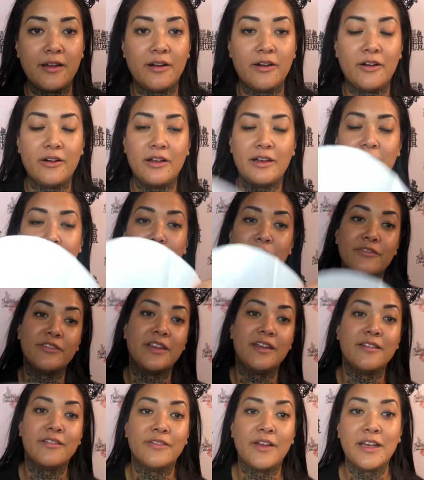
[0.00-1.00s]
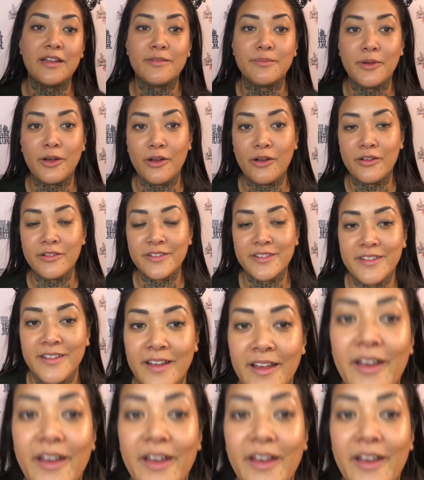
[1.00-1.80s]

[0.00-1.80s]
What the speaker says: Oh, I love these face masks.